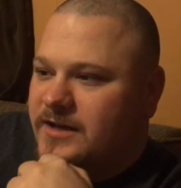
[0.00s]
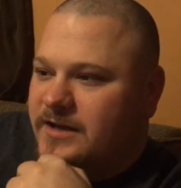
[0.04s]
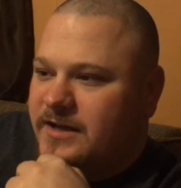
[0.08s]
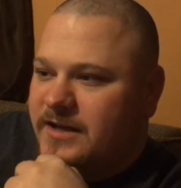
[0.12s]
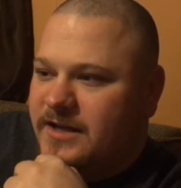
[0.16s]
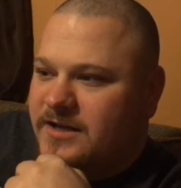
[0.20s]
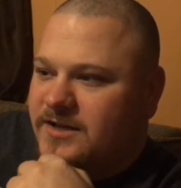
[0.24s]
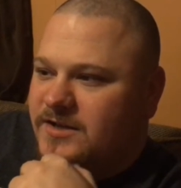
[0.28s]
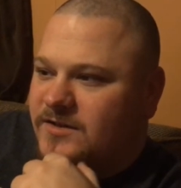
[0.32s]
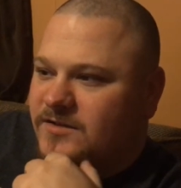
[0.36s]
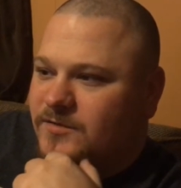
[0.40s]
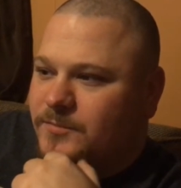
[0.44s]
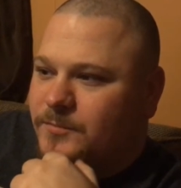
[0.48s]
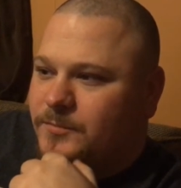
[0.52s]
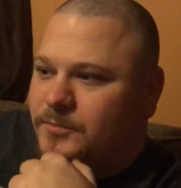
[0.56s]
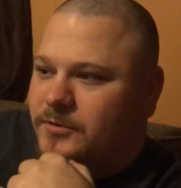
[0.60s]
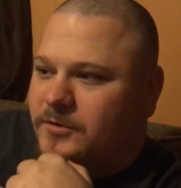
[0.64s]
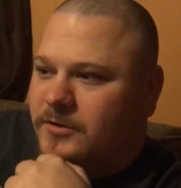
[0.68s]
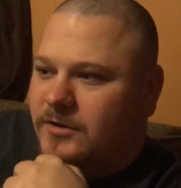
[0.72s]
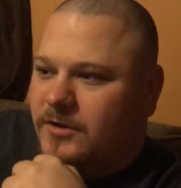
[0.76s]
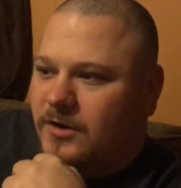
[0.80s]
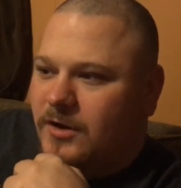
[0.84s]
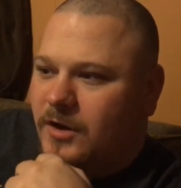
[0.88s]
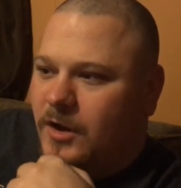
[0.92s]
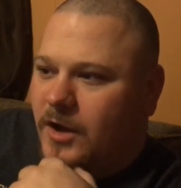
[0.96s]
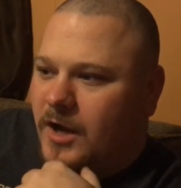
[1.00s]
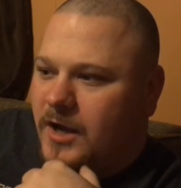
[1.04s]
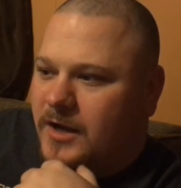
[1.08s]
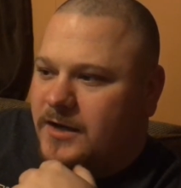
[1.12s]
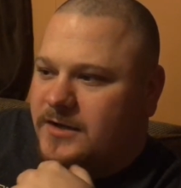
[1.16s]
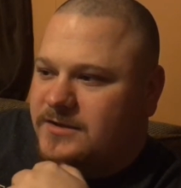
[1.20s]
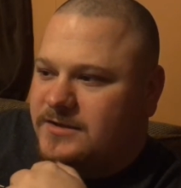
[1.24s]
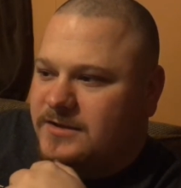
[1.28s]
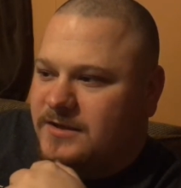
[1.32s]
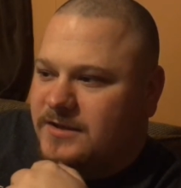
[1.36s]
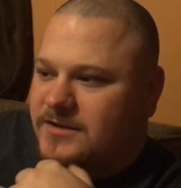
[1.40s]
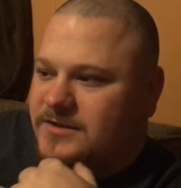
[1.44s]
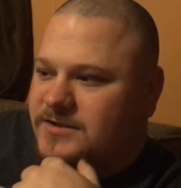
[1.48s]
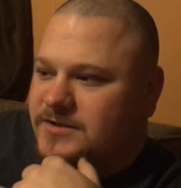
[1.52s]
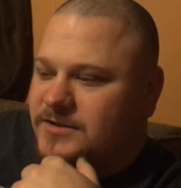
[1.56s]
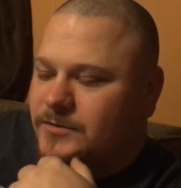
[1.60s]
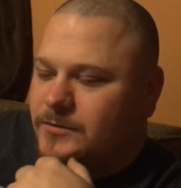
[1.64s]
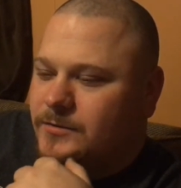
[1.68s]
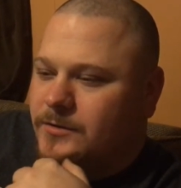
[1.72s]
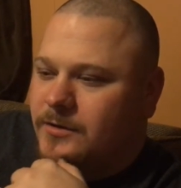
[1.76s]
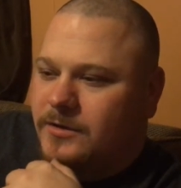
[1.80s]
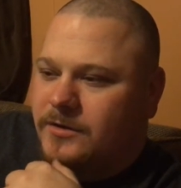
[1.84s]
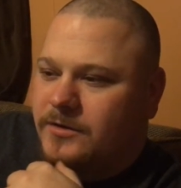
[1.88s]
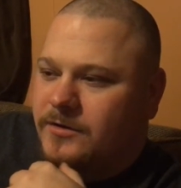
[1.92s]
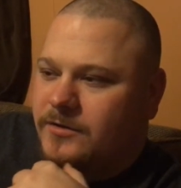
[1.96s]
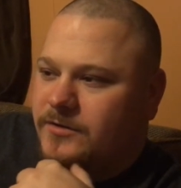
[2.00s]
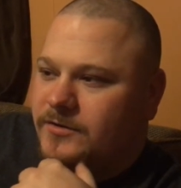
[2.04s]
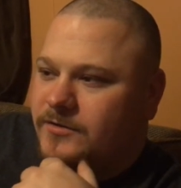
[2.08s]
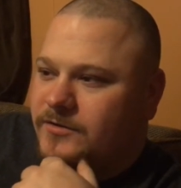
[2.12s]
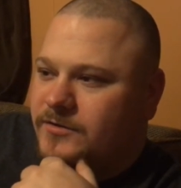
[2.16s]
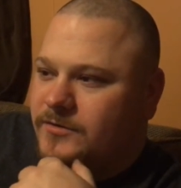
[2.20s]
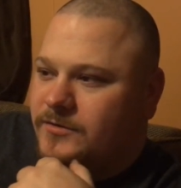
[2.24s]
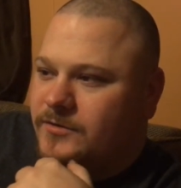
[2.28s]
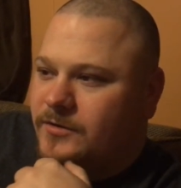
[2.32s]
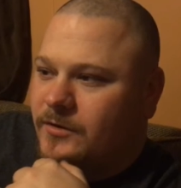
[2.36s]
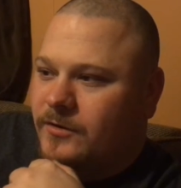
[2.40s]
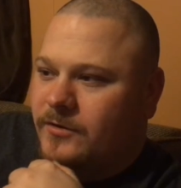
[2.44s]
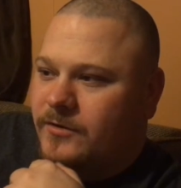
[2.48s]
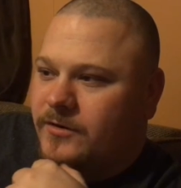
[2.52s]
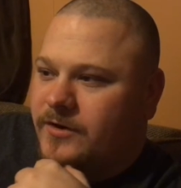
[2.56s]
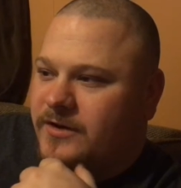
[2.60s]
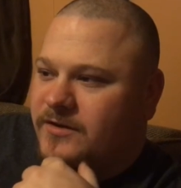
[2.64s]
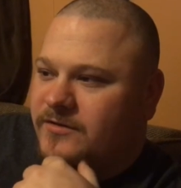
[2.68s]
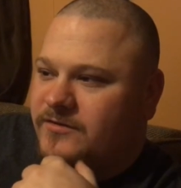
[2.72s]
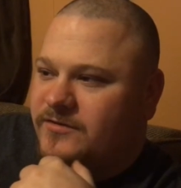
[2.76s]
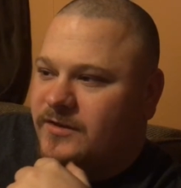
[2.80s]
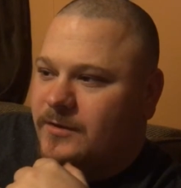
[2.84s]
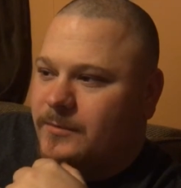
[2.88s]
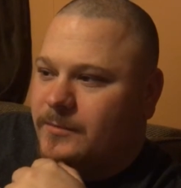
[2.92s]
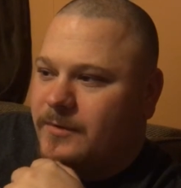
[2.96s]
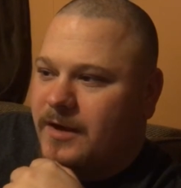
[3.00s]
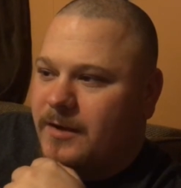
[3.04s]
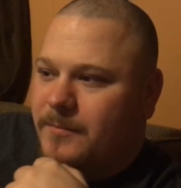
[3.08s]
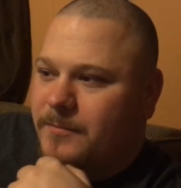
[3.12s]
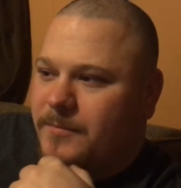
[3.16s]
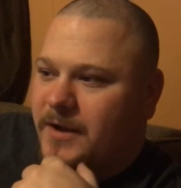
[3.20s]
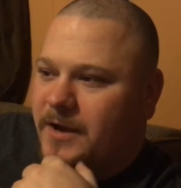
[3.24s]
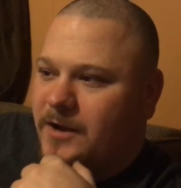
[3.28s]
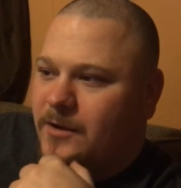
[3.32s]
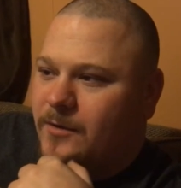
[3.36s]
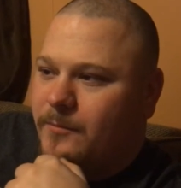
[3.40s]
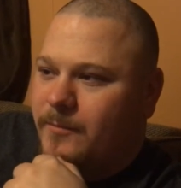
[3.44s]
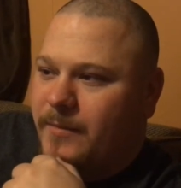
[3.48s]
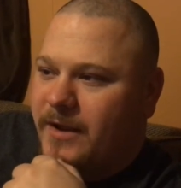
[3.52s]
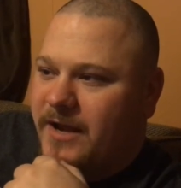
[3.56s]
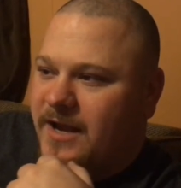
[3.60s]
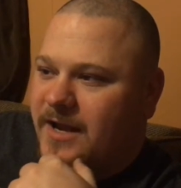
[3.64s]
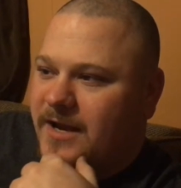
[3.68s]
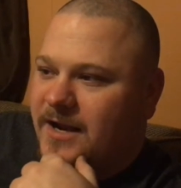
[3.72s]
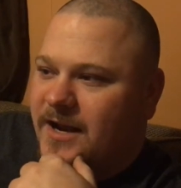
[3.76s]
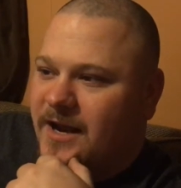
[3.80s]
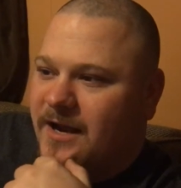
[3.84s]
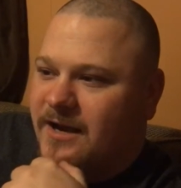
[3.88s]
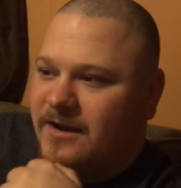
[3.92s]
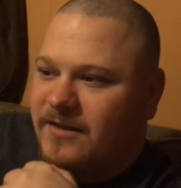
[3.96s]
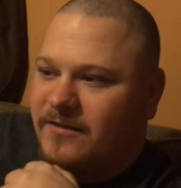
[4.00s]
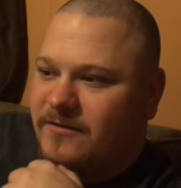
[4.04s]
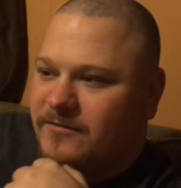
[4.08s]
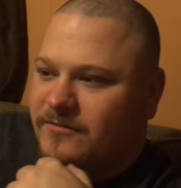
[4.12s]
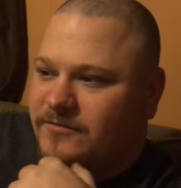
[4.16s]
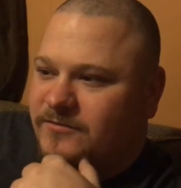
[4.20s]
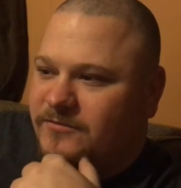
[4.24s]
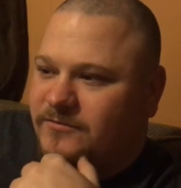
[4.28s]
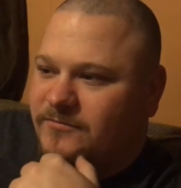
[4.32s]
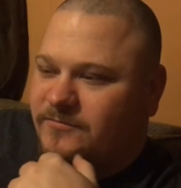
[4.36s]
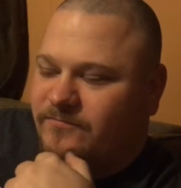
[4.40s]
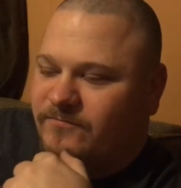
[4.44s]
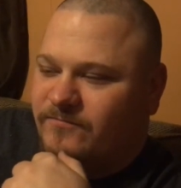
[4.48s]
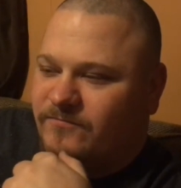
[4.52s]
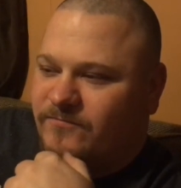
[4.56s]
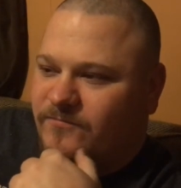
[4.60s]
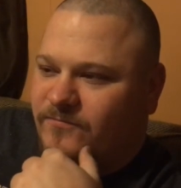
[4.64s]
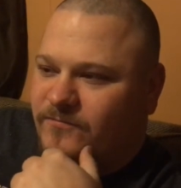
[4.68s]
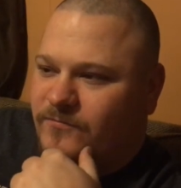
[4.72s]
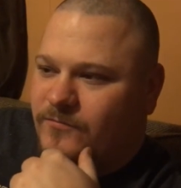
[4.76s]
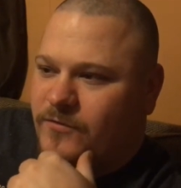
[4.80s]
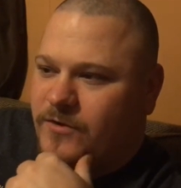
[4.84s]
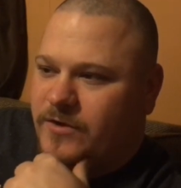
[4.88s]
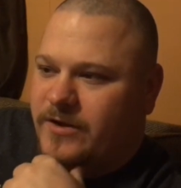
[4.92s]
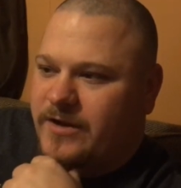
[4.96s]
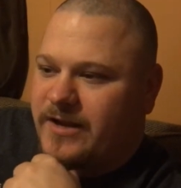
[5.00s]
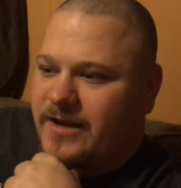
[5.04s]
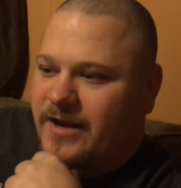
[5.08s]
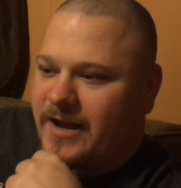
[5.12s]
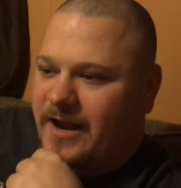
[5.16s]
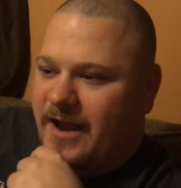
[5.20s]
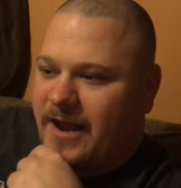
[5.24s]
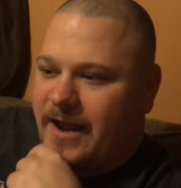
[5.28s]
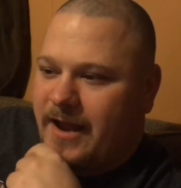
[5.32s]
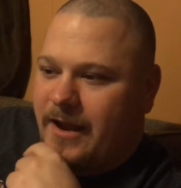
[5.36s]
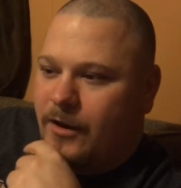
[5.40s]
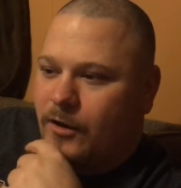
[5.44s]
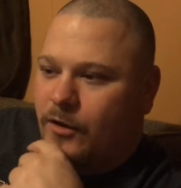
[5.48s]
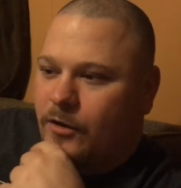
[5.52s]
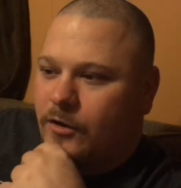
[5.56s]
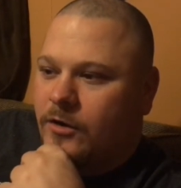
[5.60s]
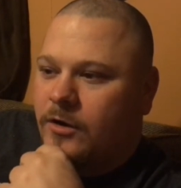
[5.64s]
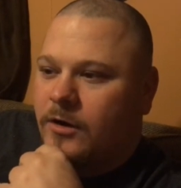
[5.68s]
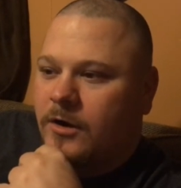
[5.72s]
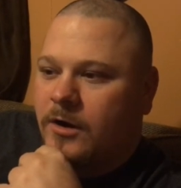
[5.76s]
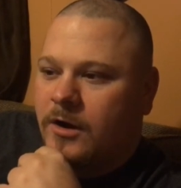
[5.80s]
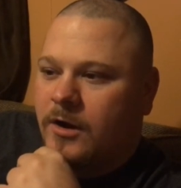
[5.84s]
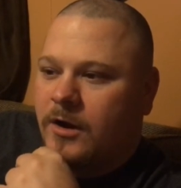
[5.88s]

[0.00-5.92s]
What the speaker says: He just plucked a 230 some odd pound man out of the freaking air.